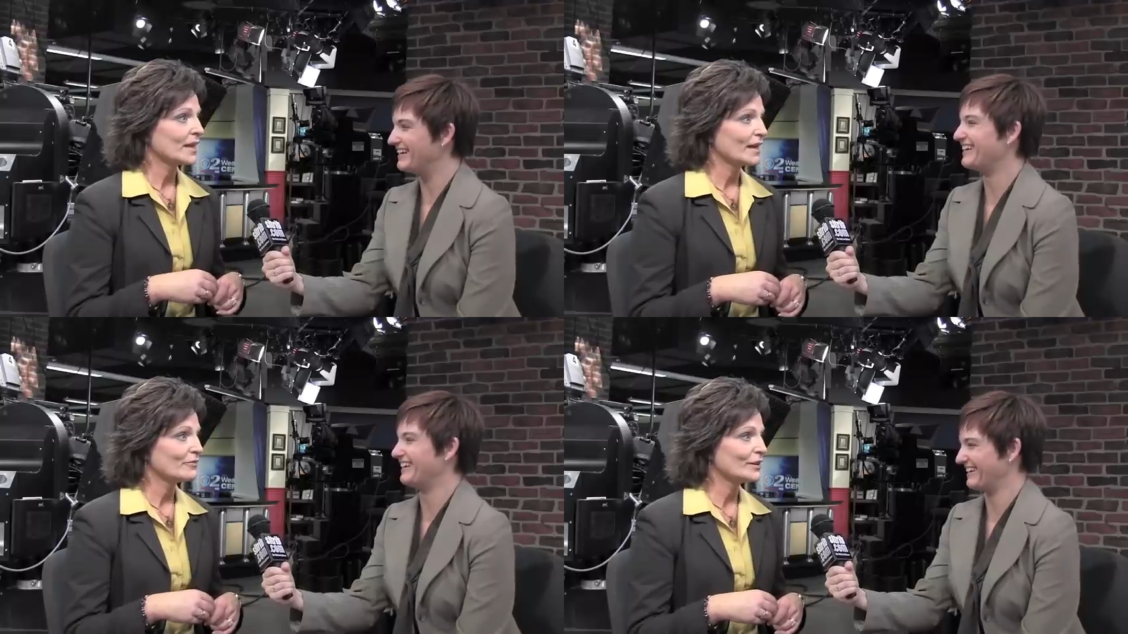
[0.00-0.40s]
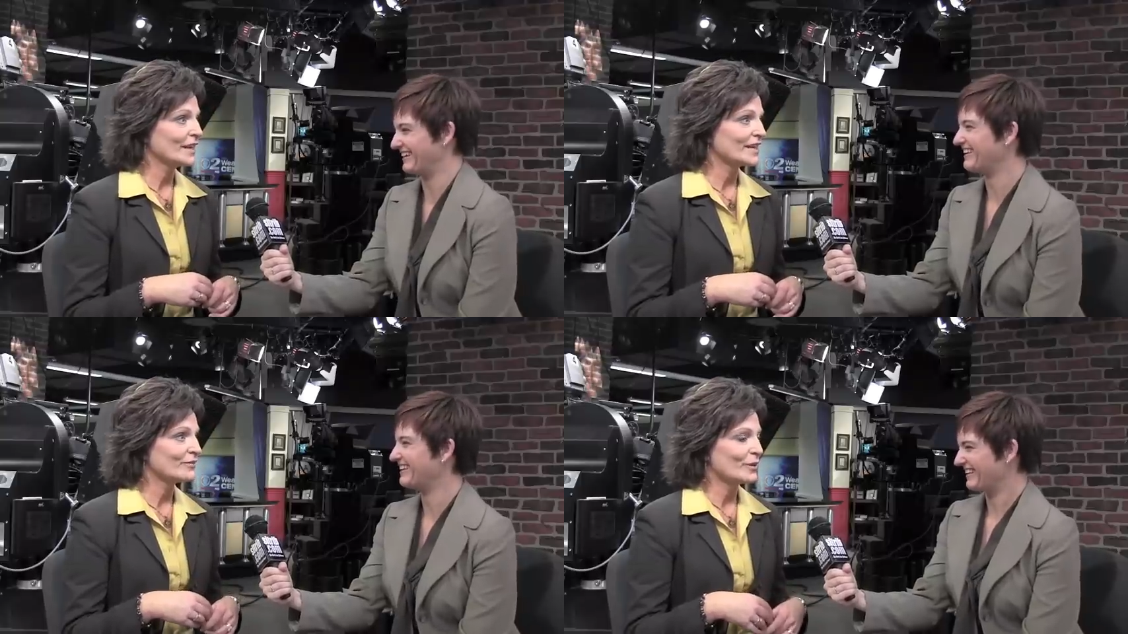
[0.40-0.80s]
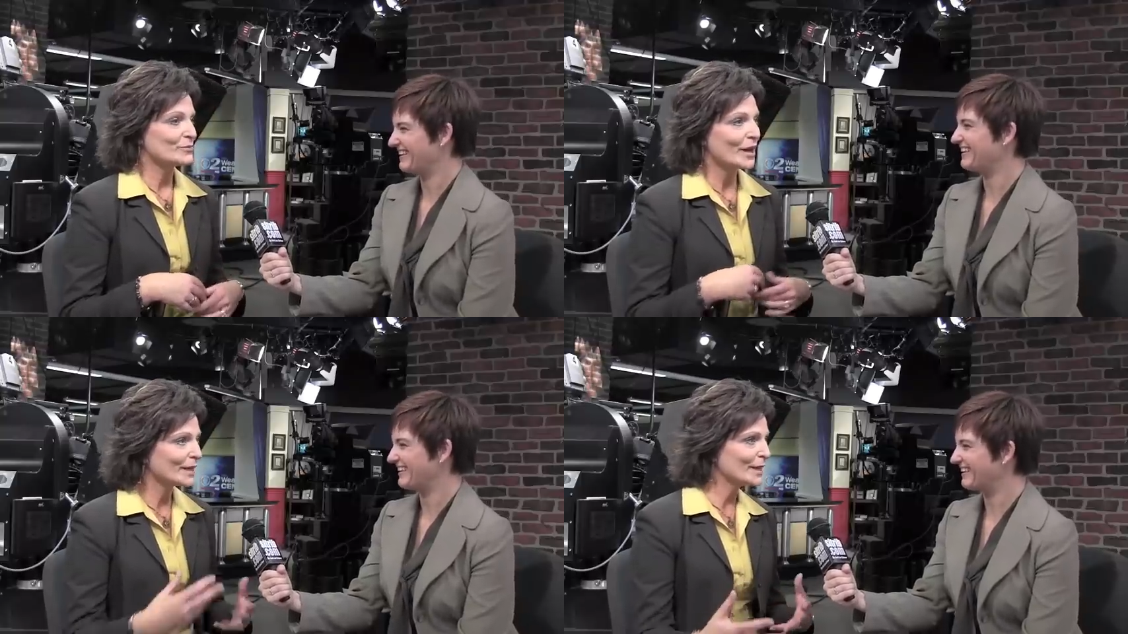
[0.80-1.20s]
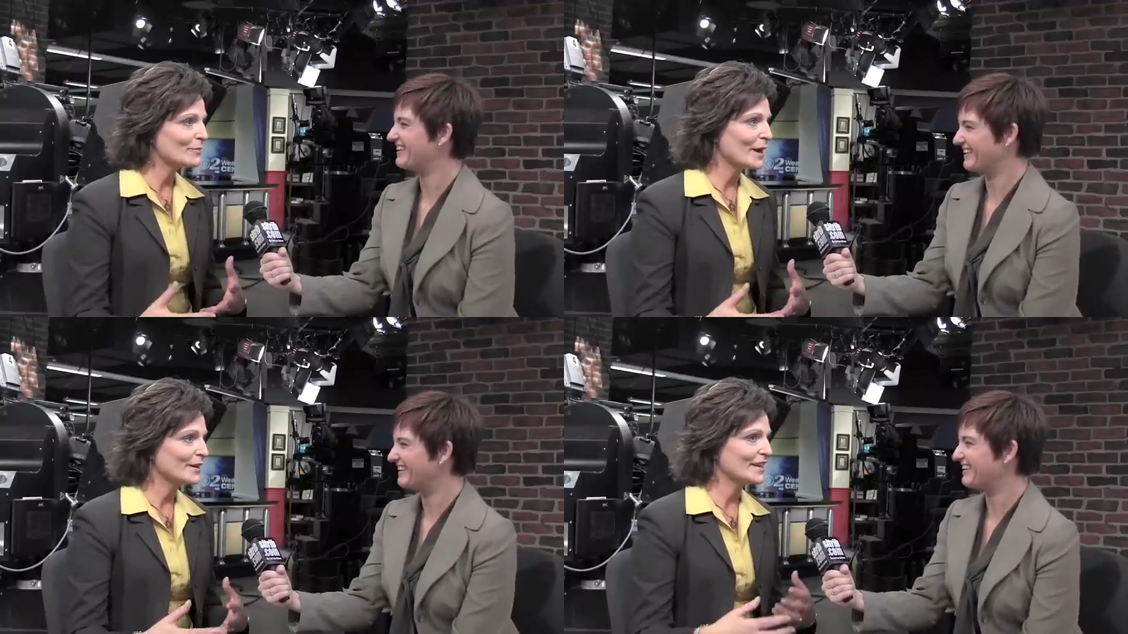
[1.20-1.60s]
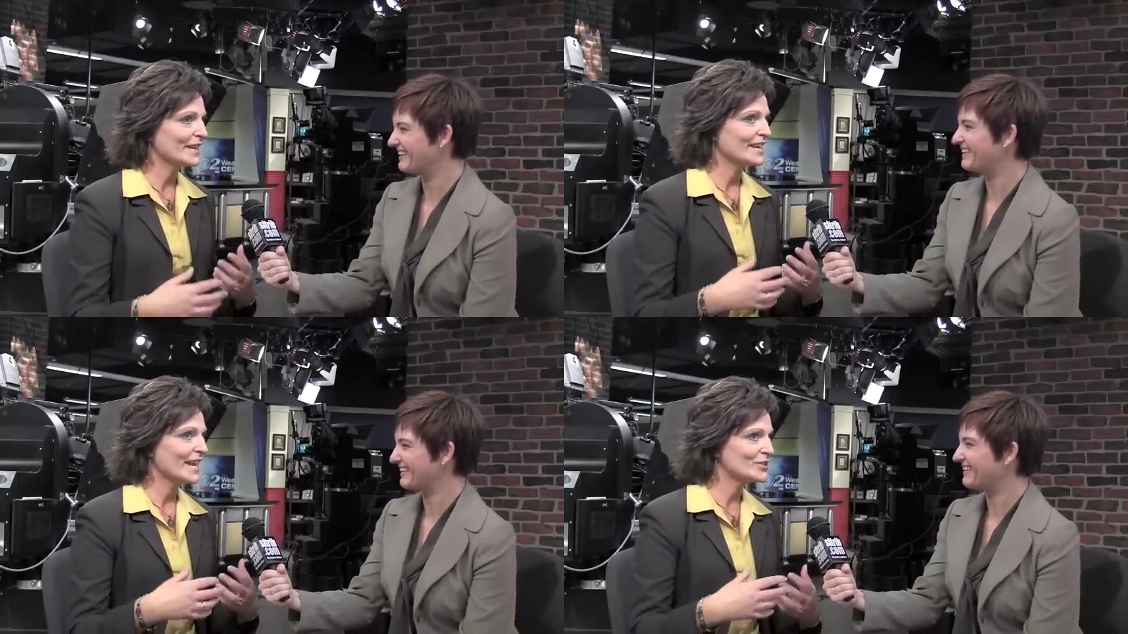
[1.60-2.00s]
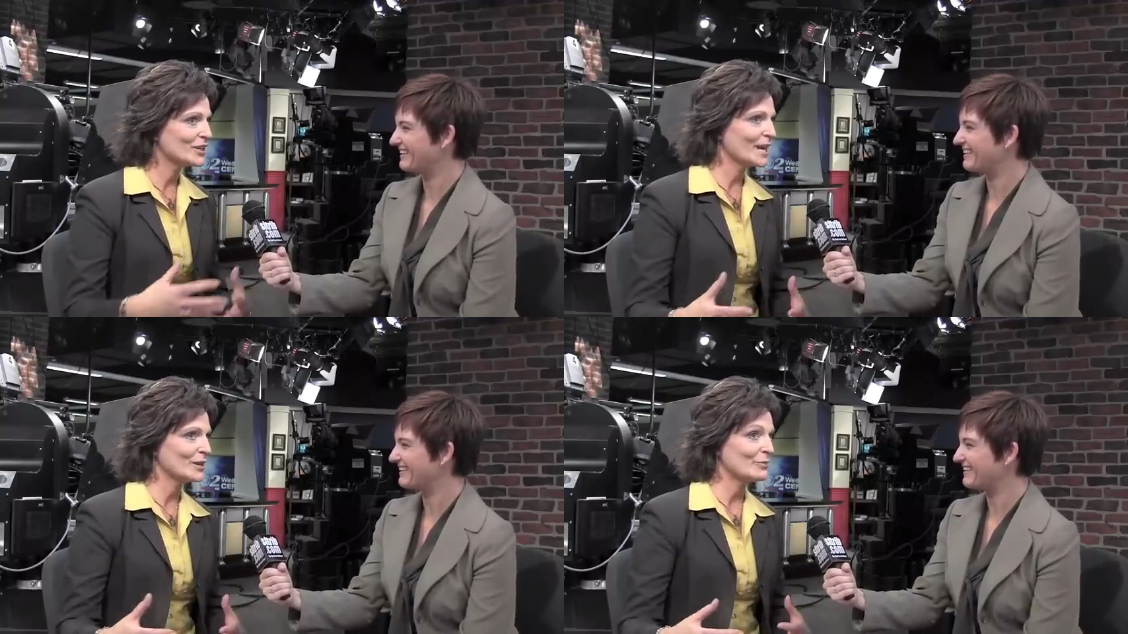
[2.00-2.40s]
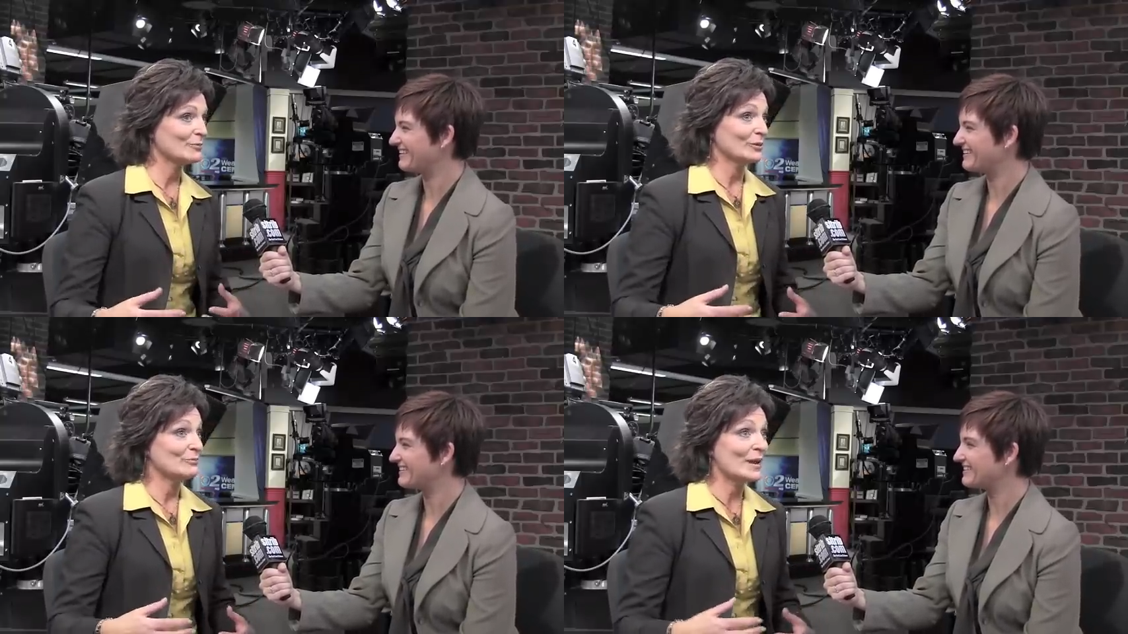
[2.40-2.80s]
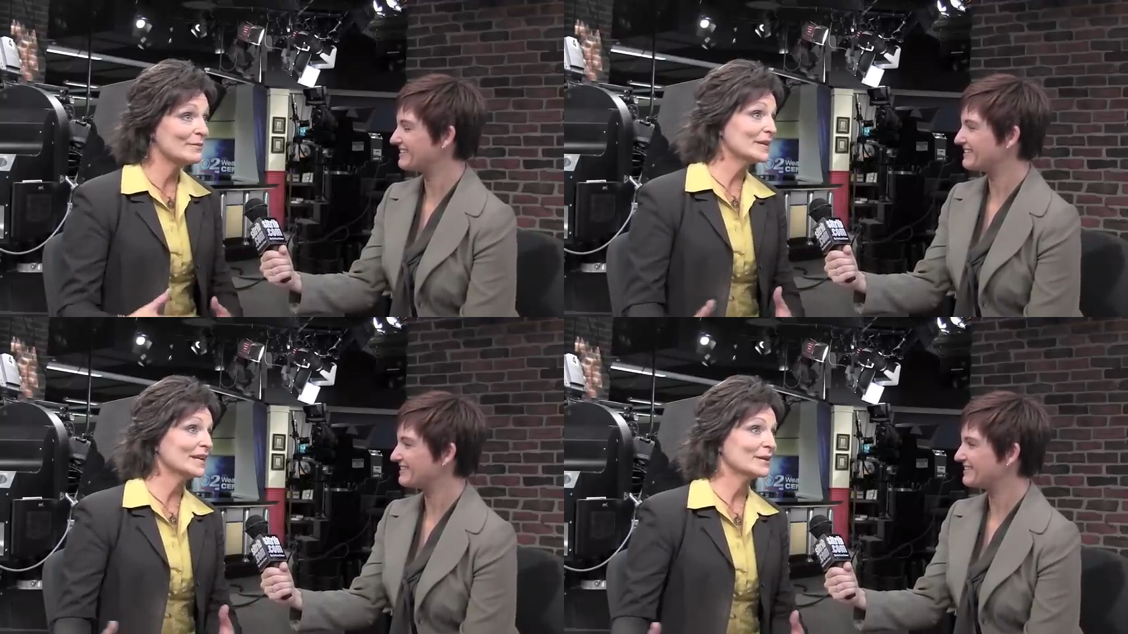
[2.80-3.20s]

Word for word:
Speaker 1: I feel like if I'm talking about it and educating people and maybe